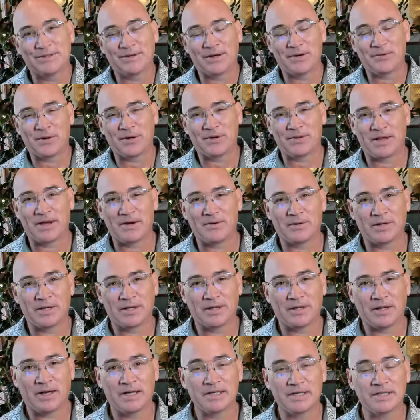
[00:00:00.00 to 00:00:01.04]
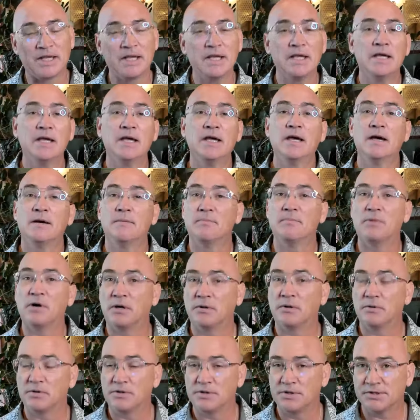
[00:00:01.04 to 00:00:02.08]
I wear that one a lot, but
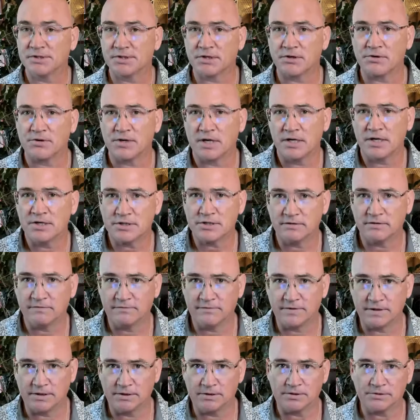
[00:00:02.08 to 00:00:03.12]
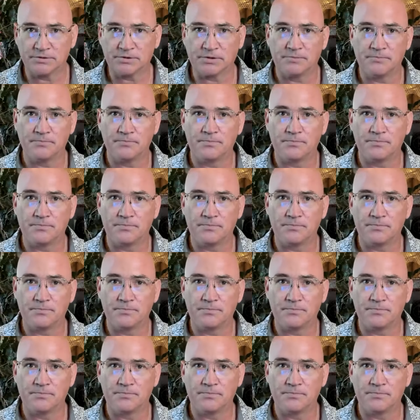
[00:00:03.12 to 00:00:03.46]
this creation field,